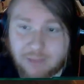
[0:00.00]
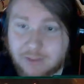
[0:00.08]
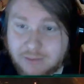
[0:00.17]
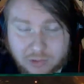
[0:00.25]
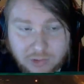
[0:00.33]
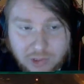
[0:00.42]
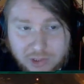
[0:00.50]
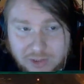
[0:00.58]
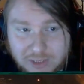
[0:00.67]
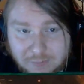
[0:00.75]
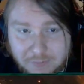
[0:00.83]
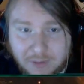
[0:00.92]
If it's on turn
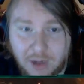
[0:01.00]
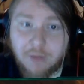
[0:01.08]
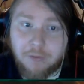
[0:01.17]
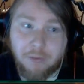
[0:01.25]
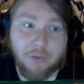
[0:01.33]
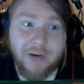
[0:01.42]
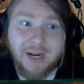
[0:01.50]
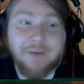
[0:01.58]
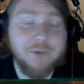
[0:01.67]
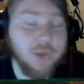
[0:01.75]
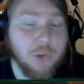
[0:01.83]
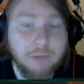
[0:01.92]
7, they're only going to have
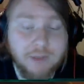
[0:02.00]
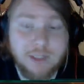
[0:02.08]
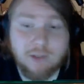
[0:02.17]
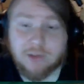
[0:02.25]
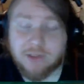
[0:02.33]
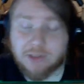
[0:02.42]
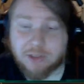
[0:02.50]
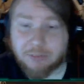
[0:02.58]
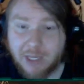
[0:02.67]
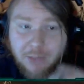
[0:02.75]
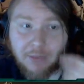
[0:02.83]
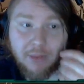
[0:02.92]
2 resources to
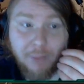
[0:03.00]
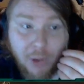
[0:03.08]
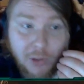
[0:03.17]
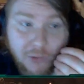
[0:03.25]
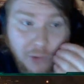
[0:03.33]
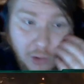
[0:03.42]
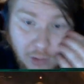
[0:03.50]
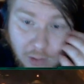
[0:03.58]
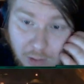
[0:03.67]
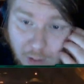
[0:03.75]
play with per turn,